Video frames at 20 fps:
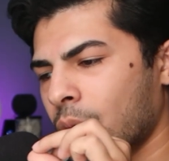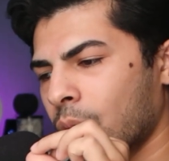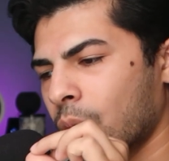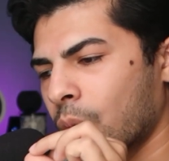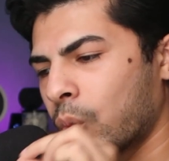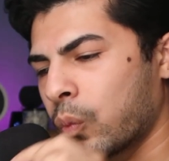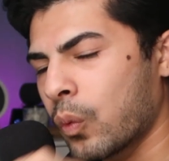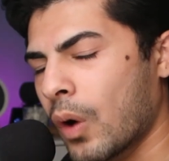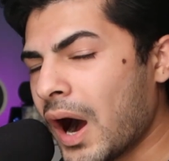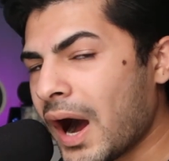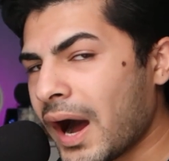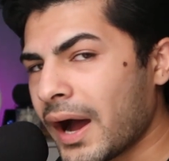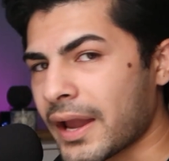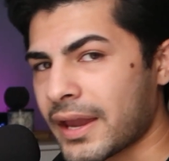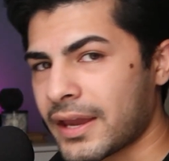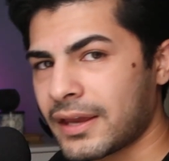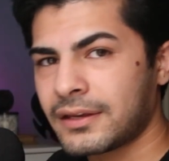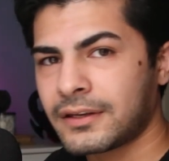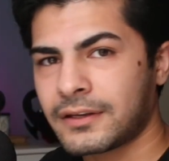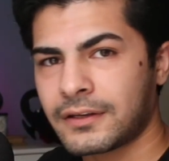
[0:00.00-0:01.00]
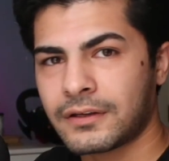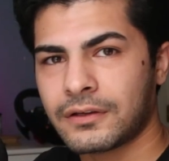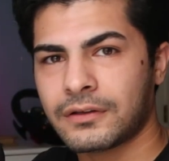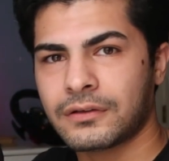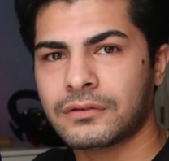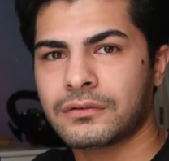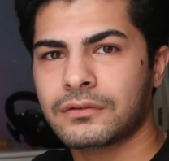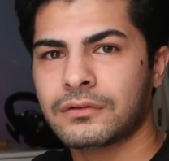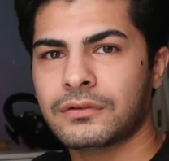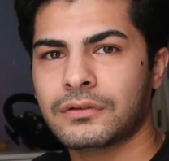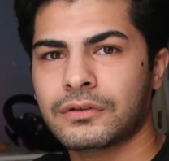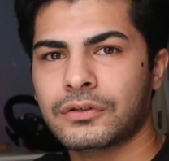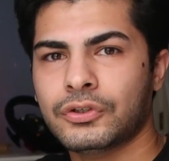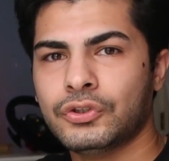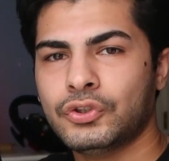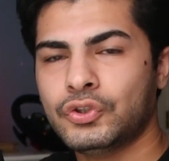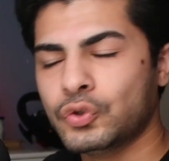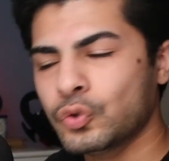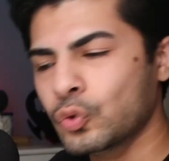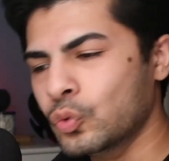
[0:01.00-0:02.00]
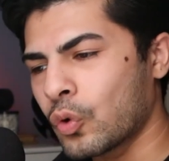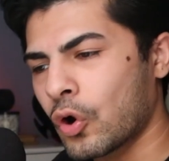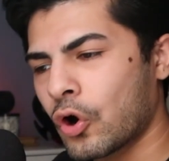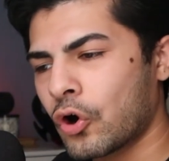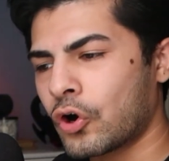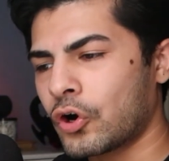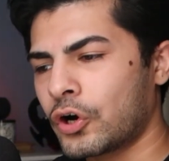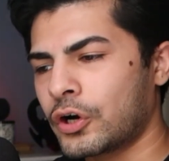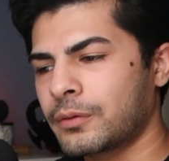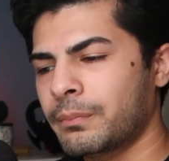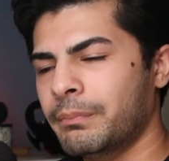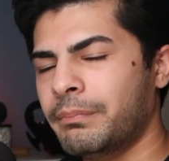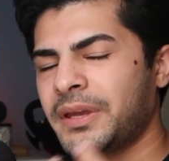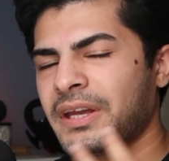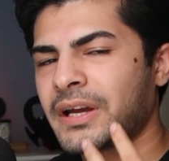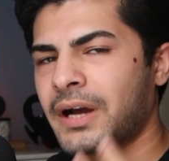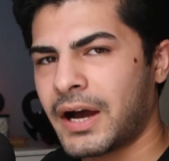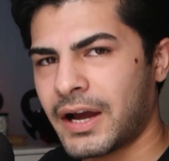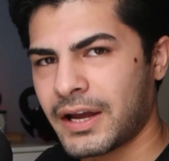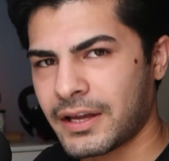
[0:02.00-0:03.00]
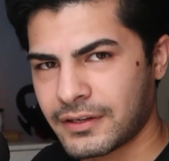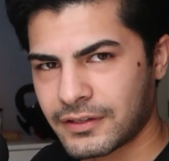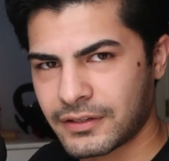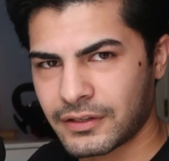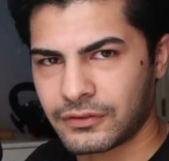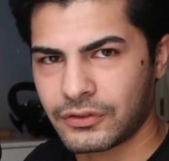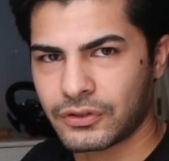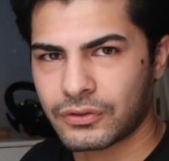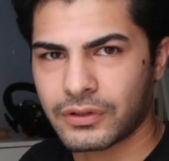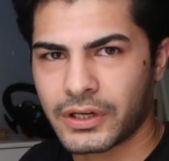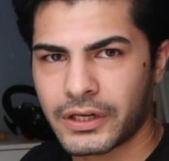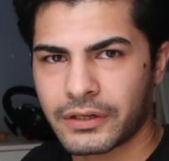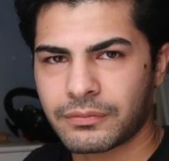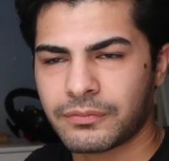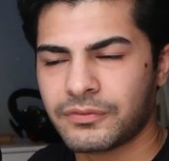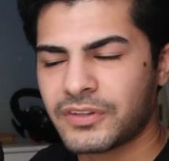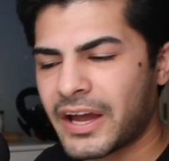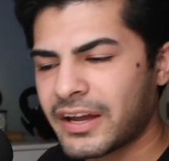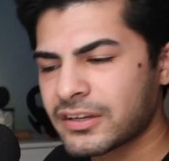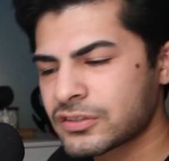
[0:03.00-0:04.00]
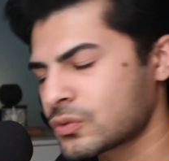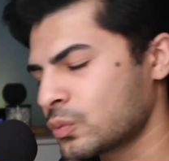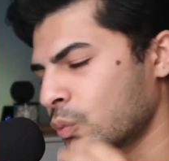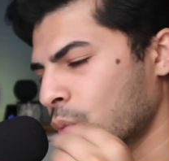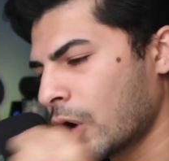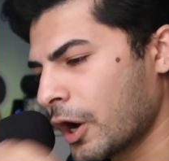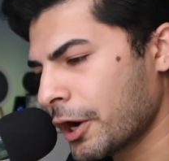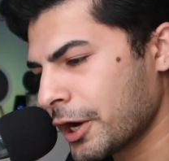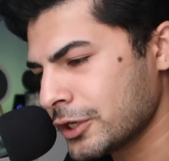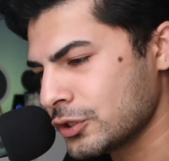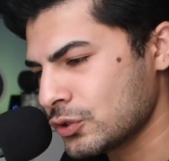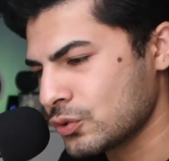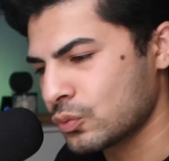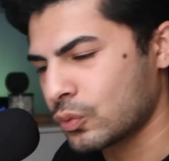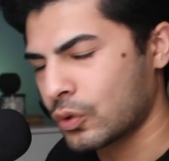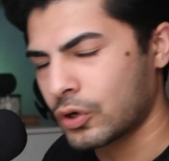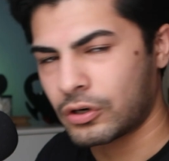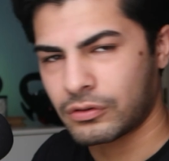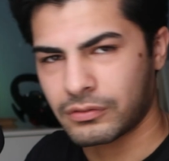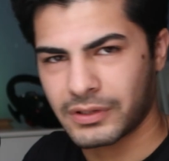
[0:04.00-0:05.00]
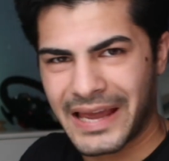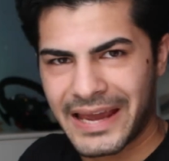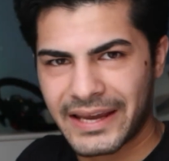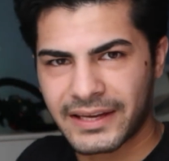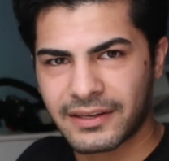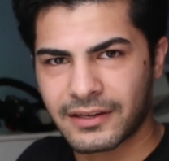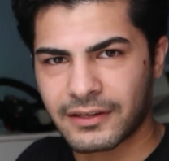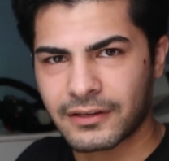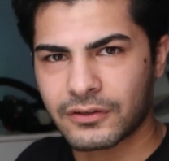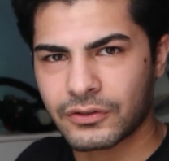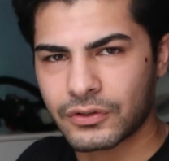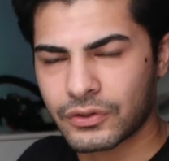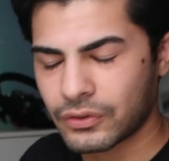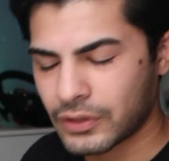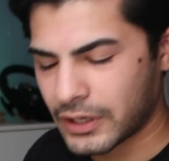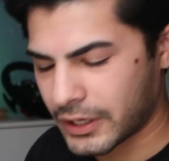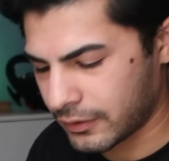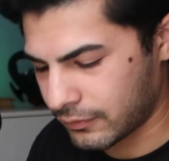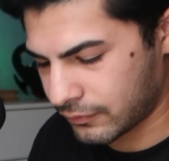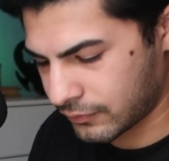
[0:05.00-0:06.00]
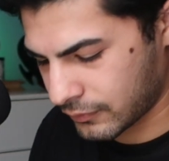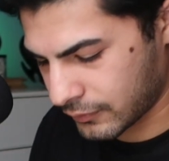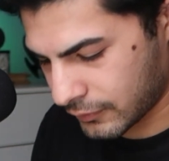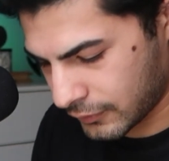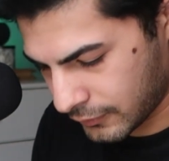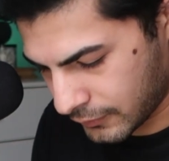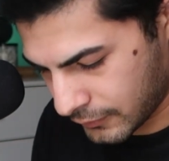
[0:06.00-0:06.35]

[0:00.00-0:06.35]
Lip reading: why you are behind in your life. That's why you are lacking in your life.